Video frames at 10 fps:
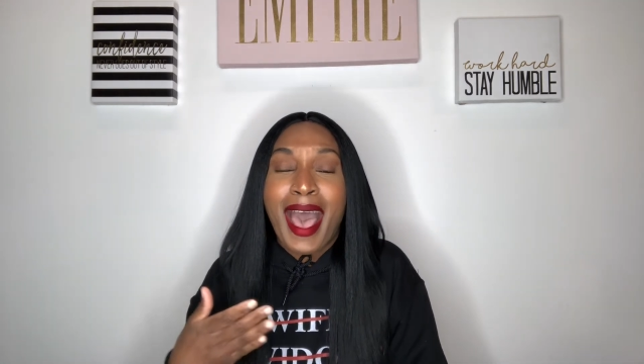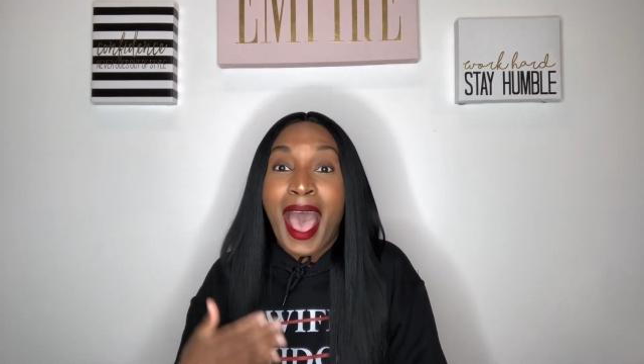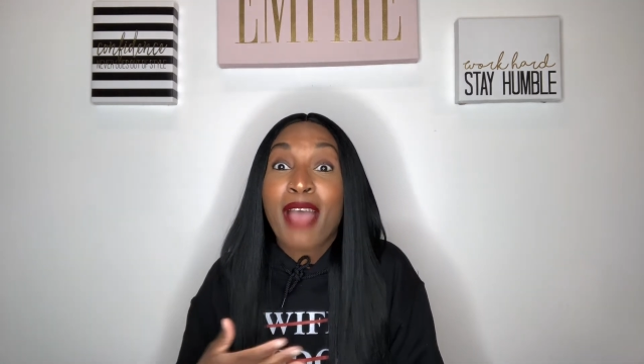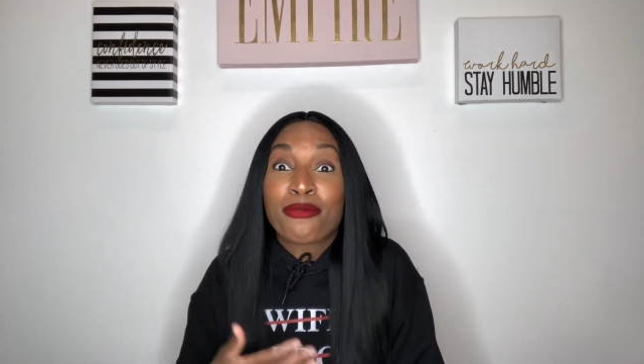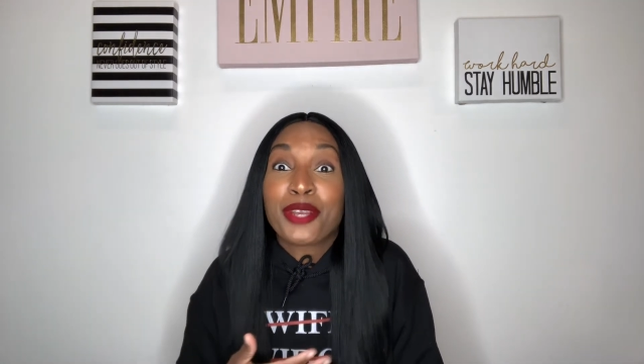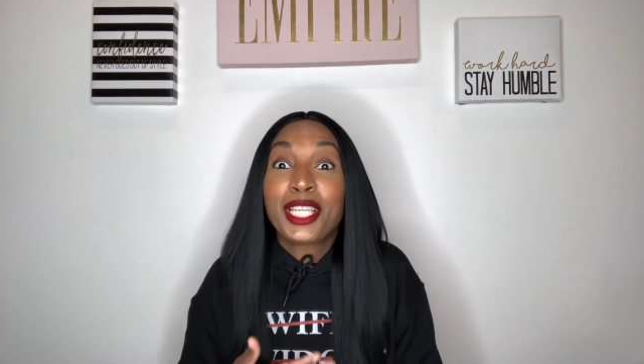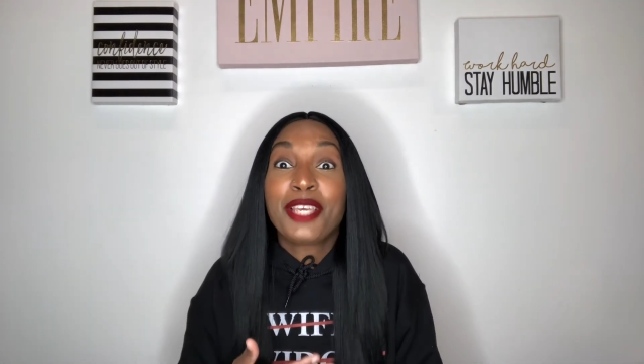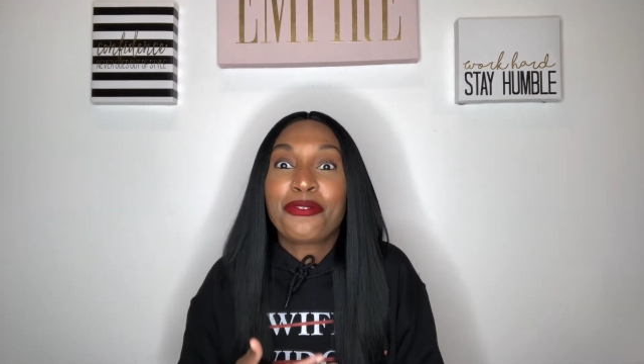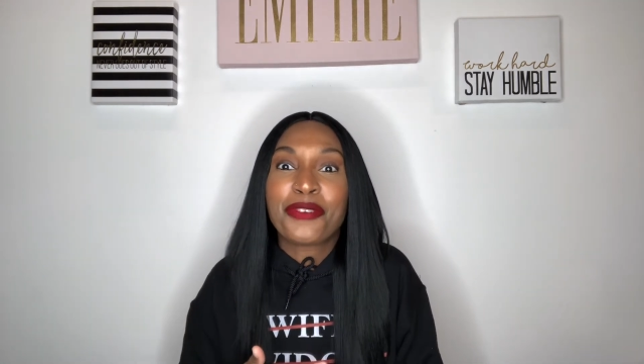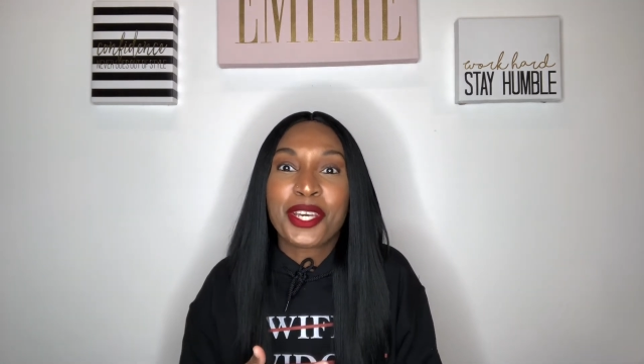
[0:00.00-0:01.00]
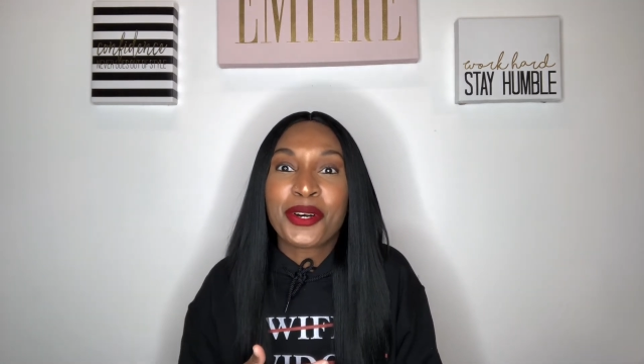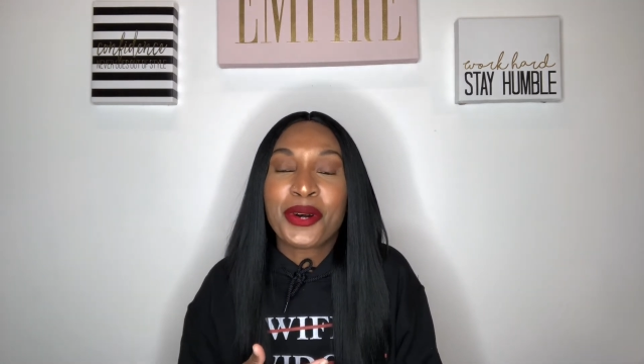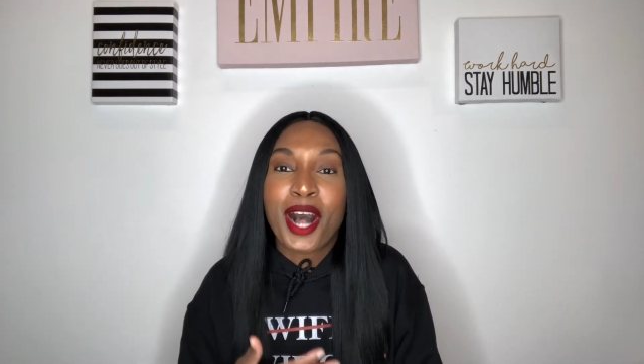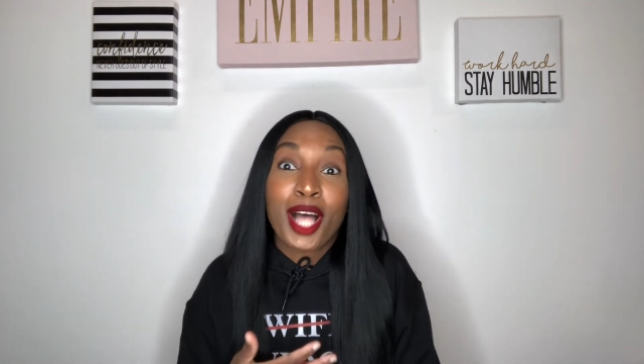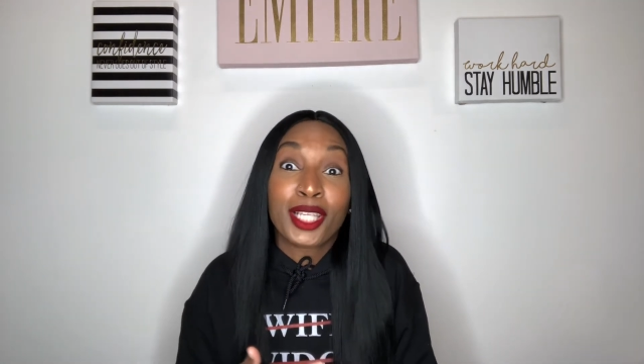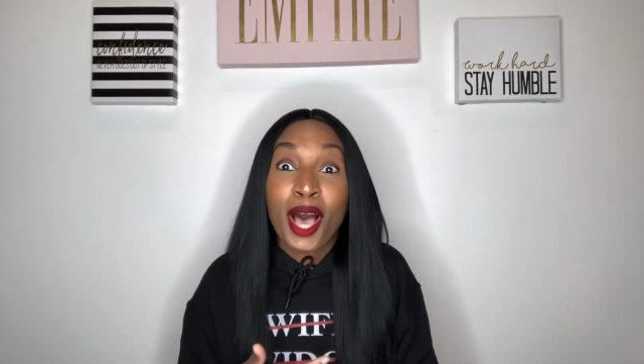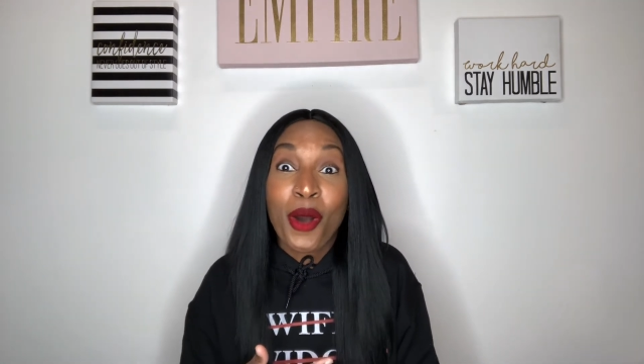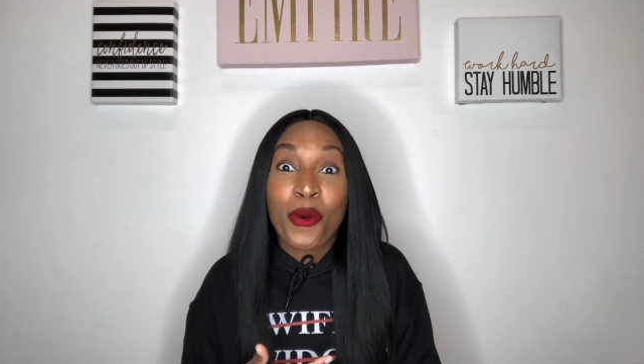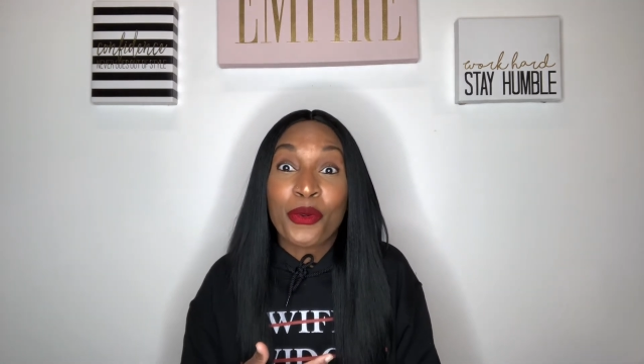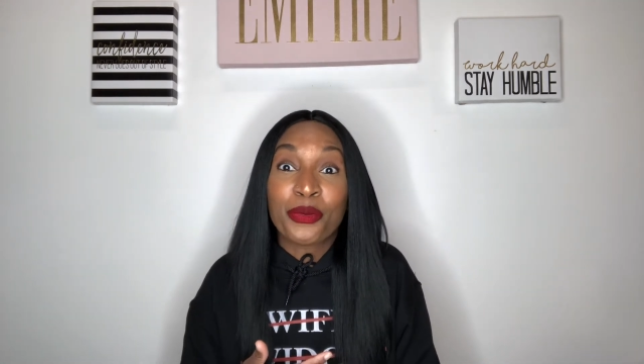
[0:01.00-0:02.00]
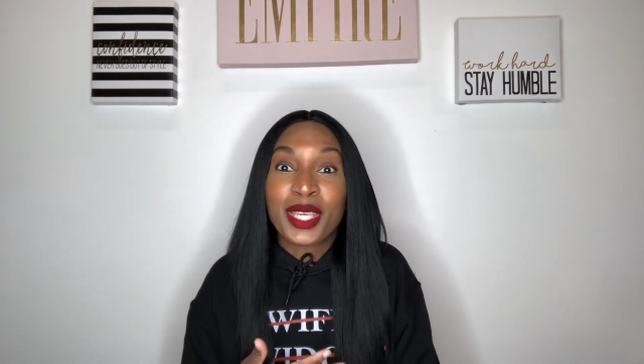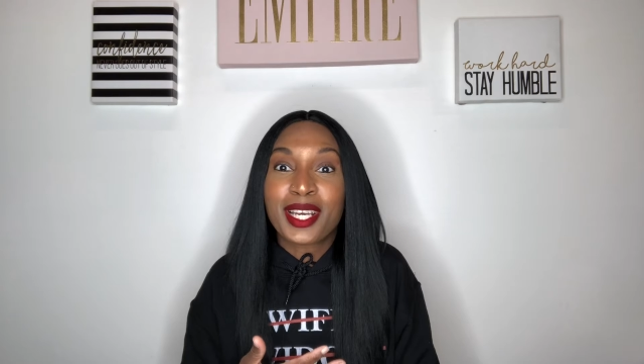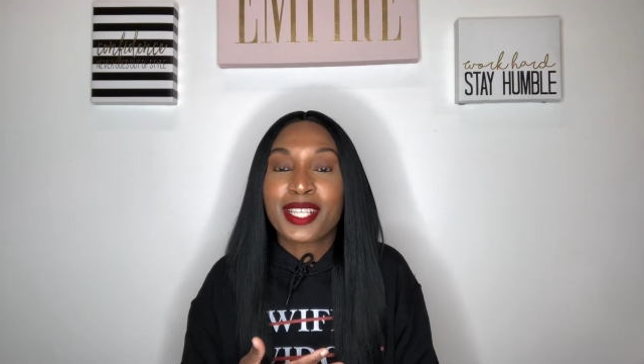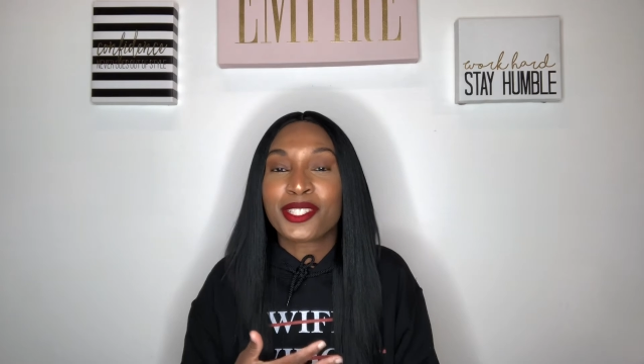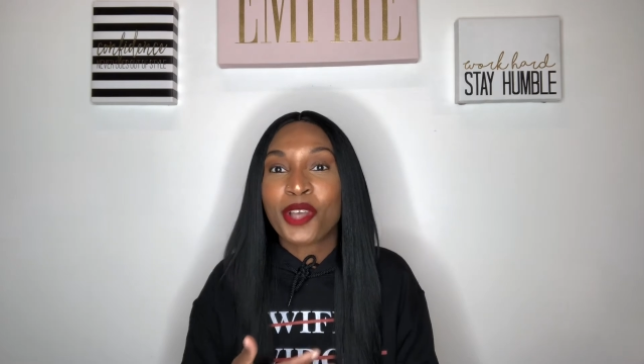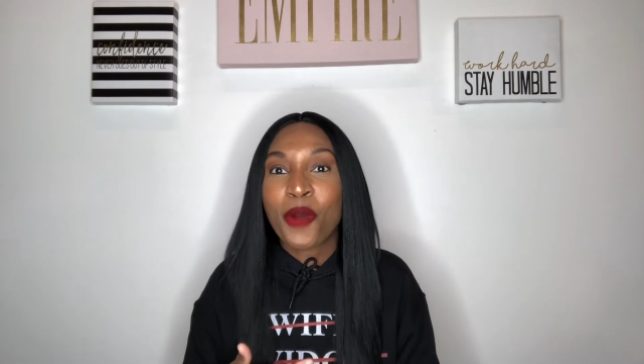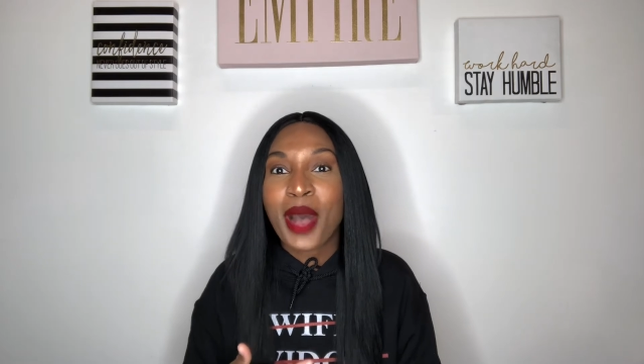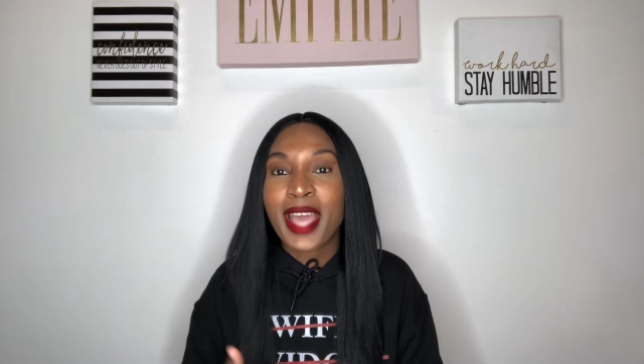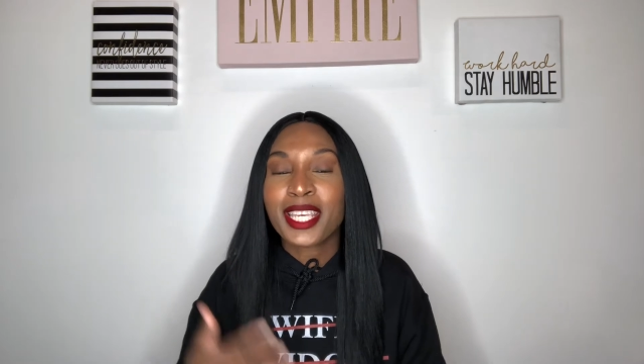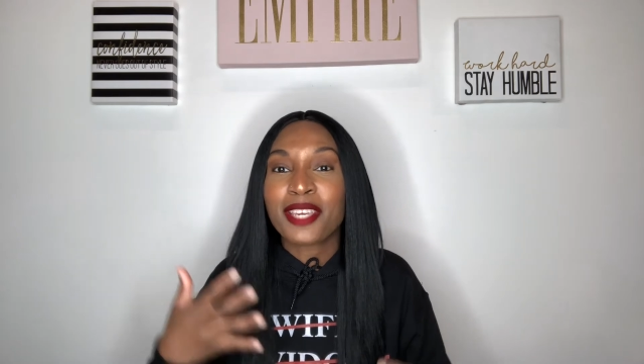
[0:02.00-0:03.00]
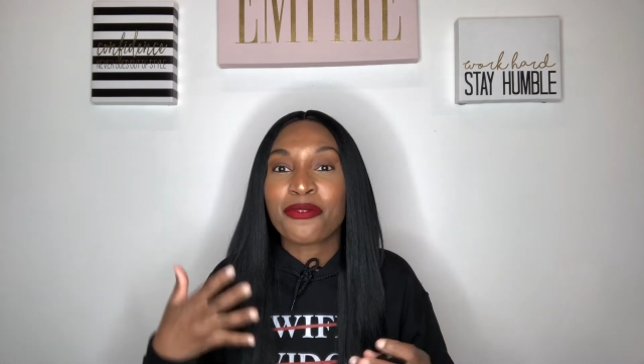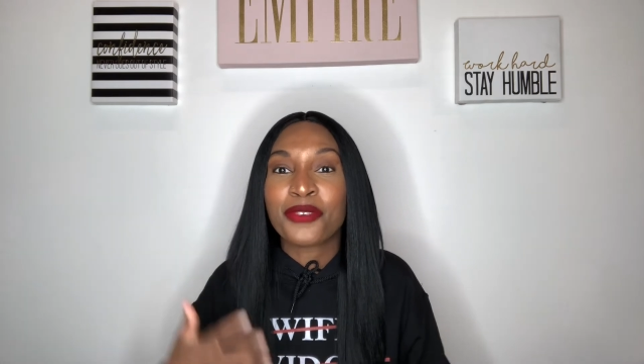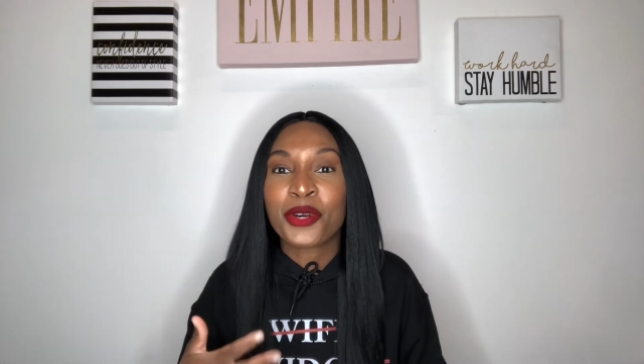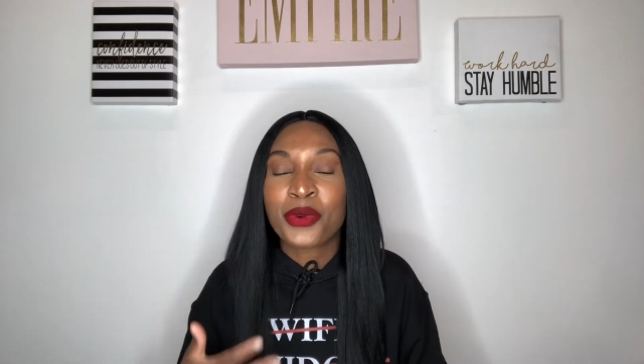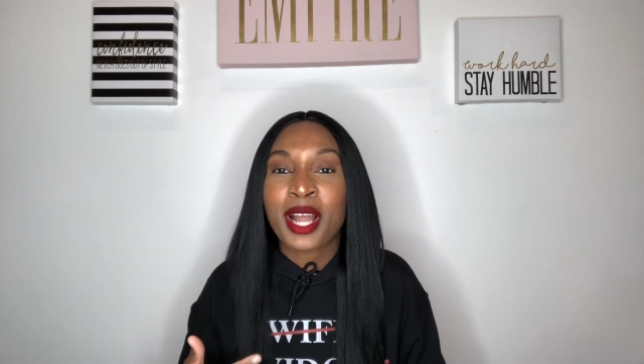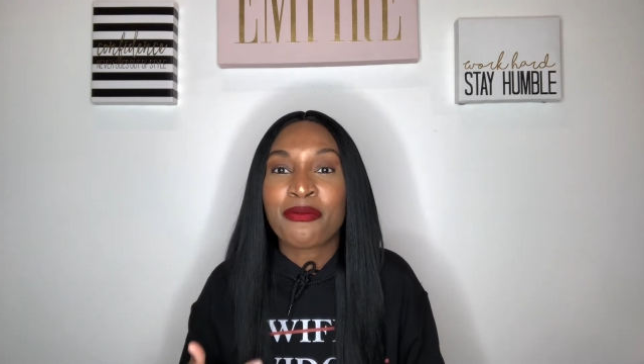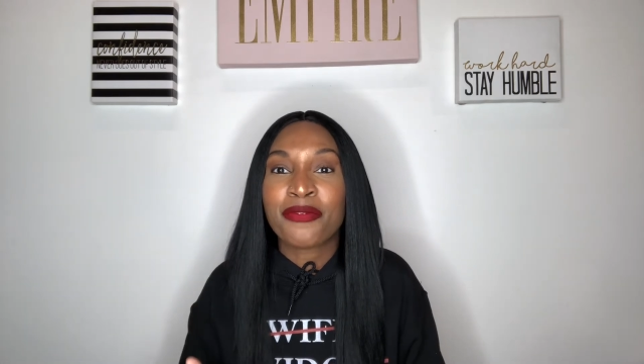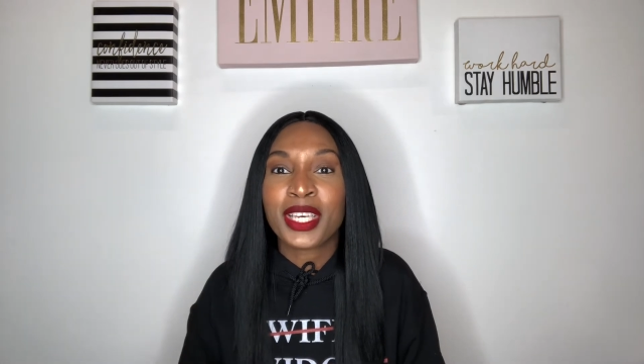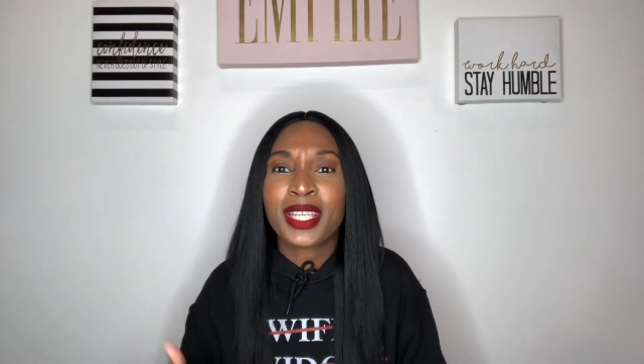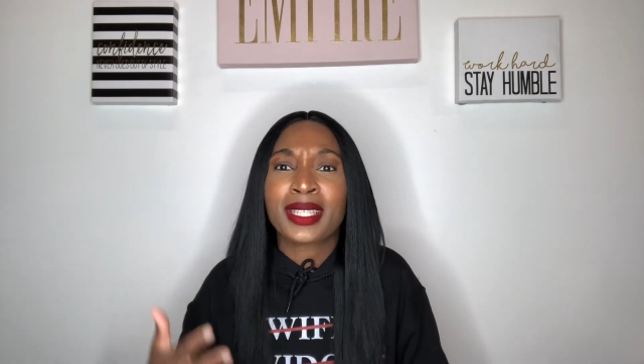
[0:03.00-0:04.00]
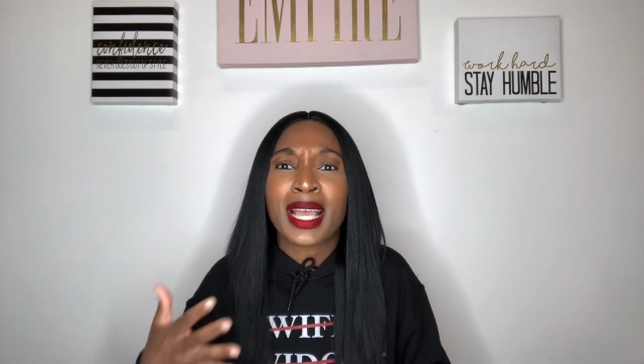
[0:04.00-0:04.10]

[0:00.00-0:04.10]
I really feel alone, because nobody can feel what I'm feeling.